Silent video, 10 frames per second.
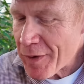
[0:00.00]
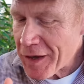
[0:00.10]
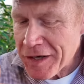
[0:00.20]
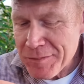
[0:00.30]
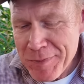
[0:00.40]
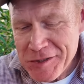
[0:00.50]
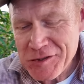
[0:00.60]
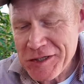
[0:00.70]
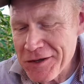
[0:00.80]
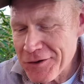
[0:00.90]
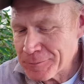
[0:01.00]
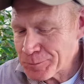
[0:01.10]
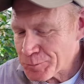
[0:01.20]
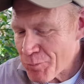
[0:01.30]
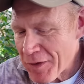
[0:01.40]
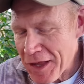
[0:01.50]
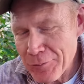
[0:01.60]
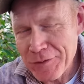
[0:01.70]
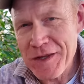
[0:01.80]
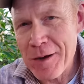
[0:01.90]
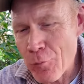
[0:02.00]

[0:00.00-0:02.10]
kind of mixed together, and with that